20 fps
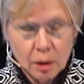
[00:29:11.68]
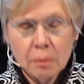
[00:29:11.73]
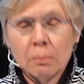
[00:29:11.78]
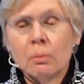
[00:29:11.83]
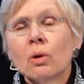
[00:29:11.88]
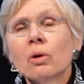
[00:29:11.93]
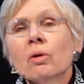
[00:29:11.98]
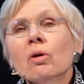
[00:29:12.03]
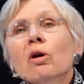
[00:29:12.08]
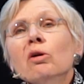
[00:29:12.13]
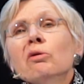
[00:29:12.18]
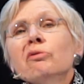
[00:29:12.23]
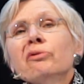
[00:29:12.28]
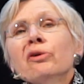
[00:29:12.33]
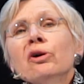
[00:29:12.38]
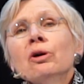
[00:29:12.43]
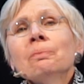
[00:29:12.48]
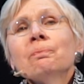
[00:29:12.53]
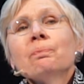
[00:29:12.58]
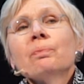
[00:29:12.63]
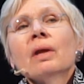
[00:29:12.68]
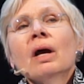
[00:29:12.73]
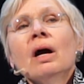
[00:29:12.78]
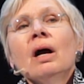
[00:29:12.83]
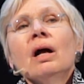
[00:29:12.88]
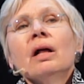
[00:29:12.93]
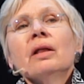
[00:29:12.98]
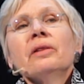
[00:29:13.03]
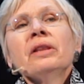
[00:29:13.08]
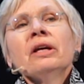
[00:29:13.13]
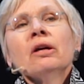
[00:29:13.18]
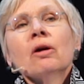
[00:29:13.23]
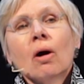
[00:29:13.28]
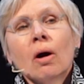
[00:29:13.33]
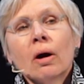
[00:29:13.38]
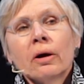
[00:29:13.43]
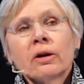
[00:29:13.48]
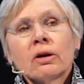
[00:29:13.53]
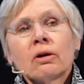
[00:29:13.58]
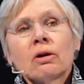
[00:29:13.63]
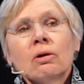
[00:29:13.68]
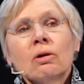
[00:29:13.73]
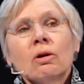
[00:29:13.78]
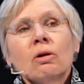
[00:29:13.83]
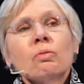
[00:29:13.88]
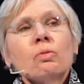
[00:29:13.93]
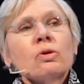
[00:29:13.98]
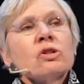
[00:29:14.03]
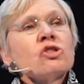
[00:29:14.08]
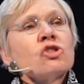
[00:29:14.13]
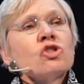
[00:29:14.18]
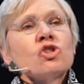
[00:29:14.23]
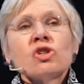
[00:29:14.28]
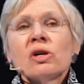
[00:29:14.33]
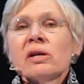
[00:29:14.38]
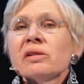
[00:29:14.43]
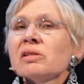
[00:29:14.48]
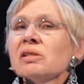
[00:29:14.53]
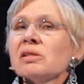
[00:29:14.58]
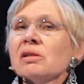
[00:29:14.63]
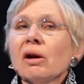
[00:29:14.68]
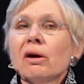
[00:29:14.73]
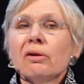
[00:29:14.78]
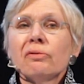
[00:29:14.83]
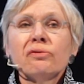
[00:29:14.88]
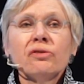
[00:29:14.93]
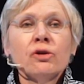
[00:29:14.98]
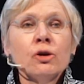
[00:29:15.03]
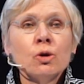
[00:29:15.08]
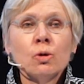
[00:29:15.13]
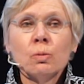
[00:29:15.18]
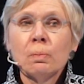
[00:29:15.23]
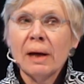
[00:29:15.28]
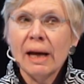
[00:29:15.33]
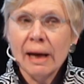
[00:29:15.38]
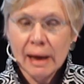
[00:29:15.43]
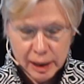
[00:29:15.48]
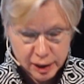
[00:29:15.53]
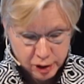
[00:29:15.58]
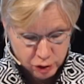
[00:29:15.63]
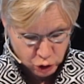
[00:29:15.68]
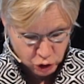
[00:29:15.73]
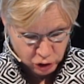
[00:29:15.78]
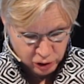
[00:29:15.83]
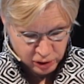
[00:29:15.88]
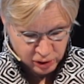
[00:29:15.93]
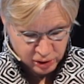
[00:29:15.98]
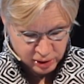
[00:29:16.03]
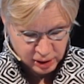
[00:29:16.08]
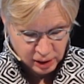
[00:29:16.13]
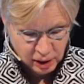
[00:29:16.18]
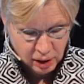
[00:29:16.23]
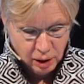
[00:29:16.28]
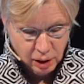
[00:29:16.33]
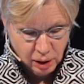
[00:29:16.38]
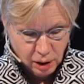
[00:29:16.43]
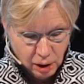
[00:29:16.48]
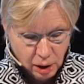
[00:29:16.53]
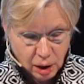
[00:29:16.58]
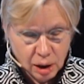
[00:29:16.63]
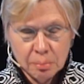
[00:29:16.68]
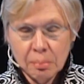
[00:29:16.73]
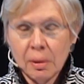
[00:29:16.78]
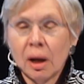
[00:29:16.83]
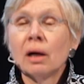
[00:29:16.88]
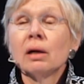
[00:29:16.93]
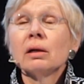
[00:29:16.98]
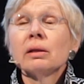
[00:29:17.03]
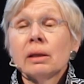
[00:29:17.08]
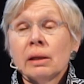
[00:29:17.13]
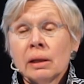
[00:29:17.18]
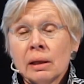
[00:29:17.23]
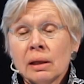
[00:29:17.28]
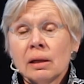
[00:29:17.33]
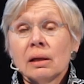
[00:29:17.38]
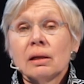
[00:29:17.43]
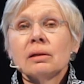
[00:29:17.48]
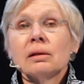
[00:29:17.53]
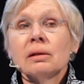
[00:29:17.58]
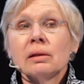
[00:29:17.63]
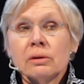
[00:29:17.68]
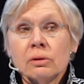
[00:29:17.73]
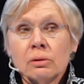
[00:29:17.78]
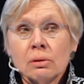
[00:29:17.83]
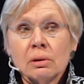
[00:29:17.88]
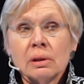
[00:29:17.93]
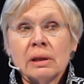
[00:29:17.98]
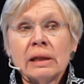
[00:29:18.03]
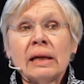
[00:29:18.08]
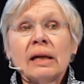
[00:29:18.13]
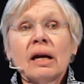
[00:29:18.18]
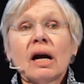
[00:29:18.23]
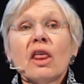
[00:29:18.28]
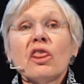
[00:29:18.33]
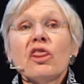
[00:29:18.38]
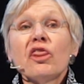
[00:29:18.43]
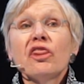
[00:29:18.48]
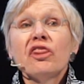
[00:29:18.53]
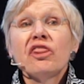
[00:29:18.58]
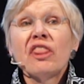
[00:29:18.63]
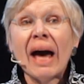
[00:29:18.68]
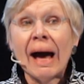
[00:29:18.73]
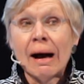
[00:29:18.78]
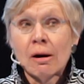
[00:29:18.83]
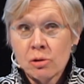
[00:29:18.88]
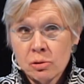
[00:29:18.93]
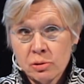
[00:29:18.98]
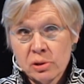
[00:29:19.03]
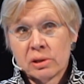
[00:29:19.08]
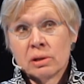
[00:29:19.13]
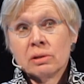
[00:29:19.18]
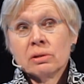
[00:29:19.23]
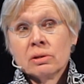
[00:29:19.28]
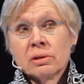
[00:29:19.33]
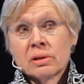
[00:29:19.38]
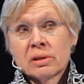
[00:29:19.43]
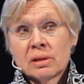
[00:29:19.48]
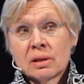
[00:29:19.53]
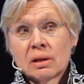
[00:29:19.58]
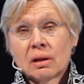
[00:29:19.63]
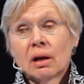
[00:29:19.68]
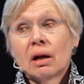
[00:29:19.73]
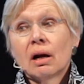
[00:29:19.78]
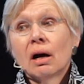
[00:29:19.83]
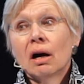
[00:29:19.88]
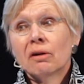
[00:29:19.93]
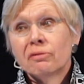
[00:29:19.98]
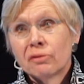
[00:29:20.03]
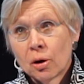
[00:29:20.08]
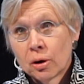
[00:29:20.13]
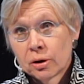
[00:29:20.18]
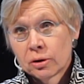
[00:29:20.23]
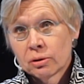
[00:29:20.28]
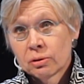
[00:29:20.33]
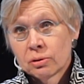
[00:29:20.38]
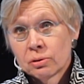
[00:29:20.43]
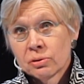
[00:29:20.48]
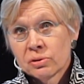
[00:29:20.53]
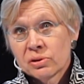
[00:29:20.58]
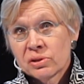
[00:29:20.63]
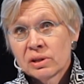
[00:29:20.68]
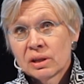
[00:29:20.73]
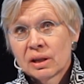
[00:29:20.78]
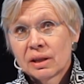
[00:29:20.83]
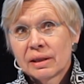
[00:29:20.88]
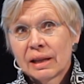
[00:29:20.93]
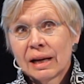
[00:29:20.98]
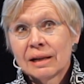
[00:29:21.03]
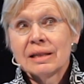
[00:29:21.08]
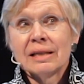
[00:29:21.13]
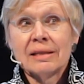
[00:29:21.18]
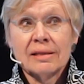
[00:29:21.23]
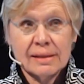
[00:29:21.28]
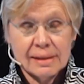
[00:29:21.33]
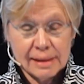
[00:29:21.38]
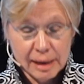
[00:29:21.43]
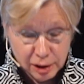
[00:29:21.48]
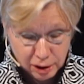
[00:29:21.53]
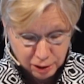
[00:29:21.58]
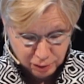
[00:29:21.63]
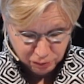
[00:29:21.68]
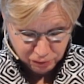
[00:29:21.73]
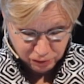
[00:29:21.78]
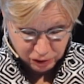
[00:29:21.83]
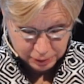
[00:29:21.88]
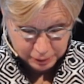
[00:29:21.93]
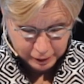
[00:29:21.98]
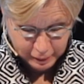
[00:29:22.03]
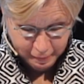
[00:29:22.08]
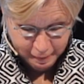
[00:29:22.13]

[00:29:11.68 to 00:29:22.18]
Moreover, the article was just a few pages among the literally thousands of articles that he saved.